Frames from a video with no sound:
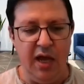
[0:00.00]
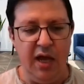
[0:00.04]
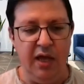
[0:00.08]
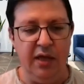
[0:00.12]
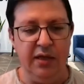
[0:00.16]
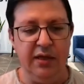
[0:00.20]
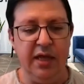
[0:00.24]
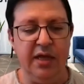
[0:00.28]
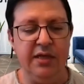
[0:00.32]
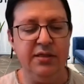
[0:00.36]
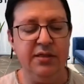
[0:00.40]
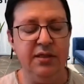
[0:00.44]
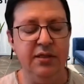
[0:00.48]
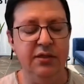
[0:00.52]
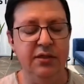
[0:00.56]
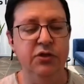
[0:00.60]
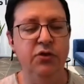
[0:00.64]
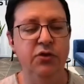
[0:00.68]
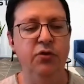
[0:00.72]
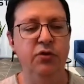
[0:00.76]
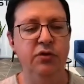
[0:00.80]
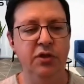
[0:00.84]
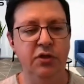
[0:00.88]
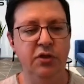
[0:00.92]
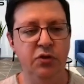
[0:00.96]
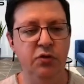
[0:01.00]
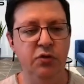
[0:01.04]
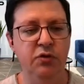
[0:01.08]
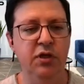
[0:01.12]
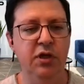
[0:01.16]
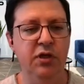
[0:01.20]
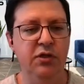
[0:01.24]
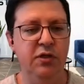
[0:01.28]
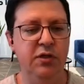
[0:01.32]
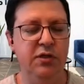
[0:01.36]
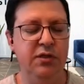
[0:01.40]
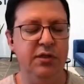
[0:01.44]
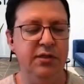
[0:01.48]
And lastly, during the due
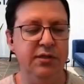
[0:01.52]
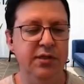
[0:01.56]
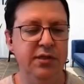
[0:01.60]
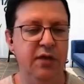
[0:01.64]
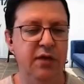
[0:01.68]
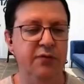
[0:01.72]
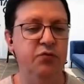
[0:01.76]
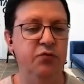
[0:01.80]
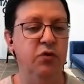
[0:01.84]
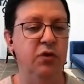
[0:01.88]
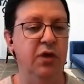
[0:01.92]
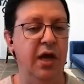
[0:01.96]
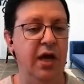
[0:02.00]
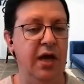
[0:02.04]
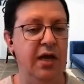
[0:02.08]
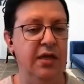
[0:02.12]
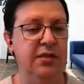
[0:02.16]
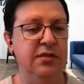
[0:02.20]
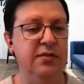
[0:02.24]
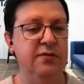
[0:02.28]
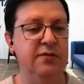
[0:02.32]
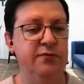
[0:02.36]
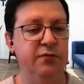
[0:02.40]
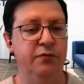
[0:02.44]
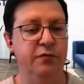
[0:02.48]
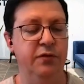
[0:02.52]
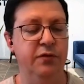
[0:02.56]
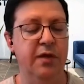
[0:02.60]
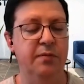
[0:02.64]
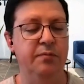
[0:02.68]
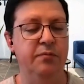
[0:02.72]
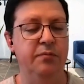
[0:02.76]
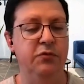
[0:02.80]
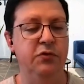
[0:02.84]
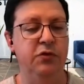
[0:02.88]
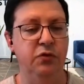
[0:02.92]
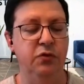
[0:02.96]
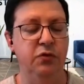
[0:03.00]
diligence itself, we'll ask for
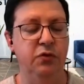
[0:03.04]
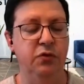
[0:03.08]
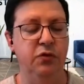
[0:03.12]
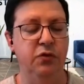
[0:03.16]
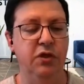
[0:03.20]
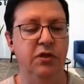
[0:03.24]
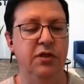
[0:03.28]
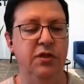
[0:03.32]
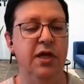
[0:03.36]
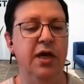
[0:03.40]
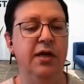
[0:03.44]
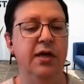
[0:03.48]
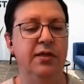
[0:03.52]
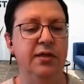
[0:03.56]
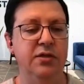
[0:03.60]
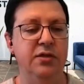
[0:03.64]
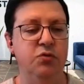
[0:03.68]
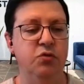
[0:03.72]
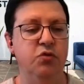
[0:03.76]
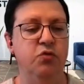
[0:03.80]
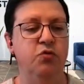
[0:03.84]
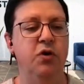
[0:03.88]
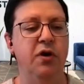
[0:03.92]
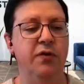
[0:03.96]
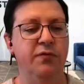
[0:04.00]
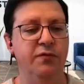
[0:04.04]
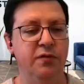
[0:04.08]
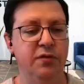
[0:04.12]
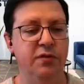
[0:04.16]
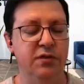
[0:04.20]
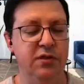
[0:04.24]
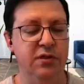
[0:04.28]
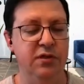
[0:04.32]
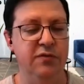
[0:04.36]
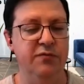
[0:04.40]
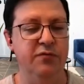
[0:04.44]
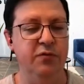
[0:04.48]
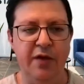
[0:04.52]
them to connect us with
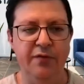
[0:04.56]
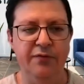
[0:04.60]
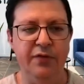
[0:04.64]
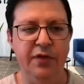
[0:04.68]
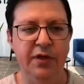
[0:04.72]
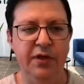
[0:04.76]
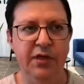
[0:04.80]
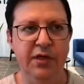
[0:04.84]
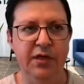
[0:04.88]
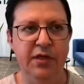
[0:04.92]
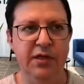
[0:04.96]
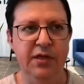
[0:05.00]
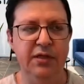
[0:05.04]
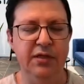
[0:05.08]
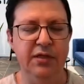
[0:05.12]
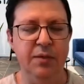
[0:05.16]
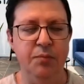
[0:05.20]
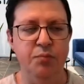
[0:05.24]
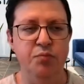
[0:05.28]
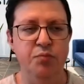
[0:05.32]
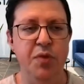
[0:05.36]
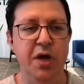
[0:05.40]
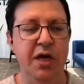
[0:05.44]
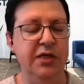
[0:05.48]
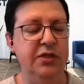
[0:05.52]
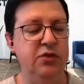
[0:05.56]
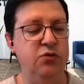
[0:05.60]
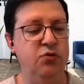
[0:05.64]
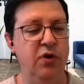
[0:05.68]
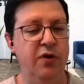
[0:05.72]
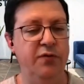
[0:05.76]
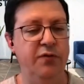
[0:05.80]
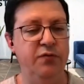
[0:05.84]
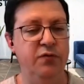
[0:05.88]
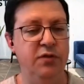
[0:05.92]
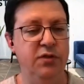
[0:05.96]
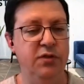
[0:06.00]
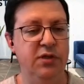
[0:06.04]
references. I think the best
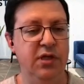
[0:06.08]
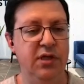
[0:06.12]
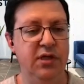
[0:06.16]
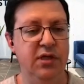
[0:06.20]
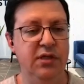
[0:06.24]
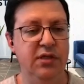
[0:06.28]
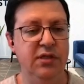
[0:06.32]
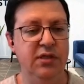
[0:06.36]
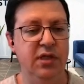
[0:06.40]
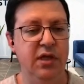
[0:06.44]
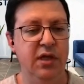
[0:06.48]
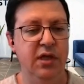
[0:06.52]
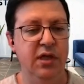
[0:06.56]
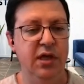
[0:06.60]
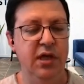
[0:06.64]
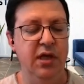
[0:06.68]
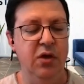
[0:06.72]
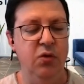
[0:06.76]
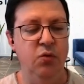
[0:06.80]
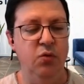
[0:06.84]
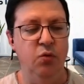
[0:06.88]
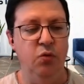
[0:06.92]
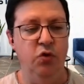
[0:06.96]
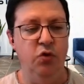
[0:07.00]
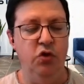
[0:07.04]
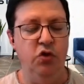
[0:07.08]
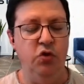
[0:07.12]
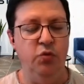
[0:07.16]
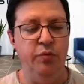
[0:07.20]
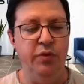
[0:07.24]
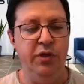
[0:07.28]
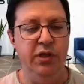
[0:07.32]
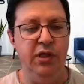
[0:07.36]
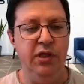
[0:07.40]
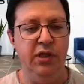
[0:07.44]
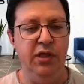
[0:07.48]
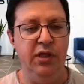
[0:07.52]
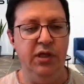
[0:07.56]
references
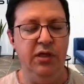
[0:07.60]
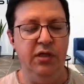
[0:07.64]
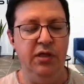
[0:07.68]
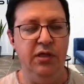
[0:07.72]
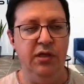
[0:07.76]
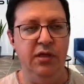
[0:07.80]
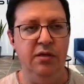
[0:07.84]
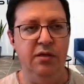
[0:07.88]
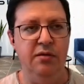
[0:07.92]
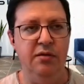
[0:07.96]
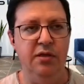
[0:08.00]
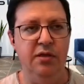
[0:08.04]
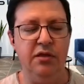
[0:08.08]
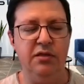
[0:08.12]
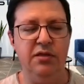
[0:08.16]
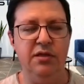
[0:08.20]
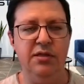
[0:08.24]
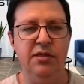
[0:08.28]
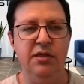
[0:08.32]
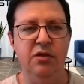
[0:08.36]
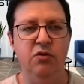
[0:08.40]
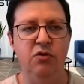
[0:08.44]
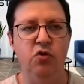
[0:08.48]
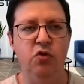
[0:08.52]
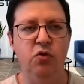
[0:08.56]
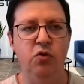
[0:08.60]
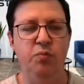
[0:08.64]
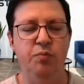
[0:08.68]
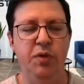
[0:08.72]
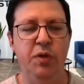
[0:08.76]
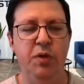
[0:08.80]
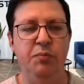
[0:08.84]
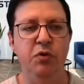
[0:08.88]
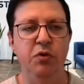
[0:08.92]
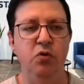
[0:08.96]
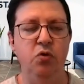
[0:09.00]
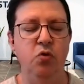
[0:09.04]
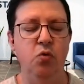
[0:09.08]
would be not necessarily
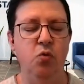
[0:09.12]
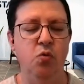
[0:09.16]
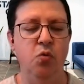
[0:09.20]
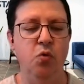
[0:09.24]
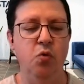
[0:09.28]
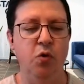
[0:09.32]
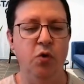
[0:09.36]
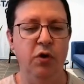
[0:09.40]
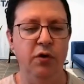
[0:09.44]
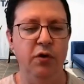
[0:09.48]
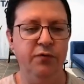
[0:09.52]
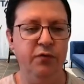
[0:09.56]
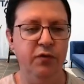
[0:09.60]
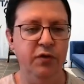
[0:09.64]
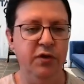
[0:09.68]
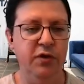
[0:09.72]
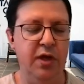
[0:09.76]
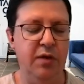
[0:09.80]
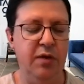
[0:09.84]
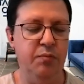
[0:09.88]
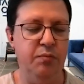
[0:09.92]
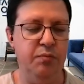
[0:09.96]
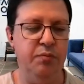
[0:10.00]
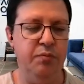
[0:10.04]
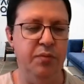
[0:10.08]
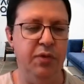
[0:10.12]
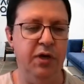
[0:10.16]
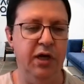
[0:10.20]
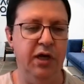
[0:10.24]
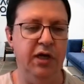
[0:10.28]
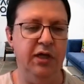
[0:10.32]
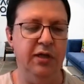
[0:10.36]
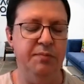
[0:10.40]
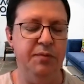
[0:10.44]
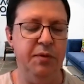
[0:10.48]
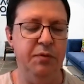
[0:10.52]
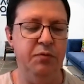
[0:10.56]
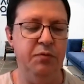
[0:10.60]
people who worked for them,
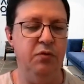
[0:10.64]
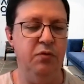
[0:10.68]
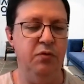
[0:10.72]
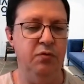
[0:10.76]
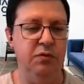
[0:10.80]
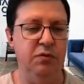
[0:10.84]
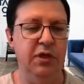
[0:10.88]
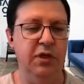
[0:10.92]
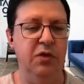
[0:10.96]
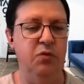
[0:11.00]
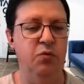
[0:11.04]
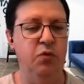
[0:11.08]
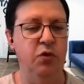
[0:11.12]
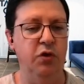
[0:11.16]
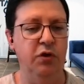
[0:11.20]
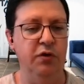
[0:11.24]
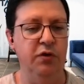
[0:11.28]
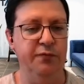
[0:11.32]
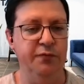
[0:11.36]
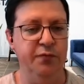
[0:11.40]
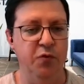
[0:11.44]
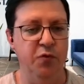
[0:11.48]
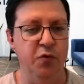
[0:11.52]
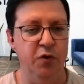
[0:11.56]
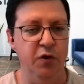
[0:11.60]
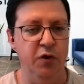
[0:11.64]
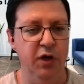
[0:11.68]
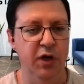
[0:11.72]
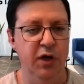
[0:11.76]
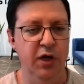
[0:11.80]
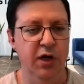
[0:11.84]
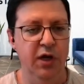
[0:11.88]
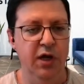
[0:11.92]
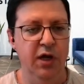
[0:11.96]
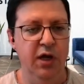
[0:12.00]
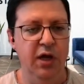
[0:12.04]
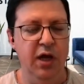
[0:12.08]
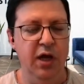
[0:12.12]
but people they worked for,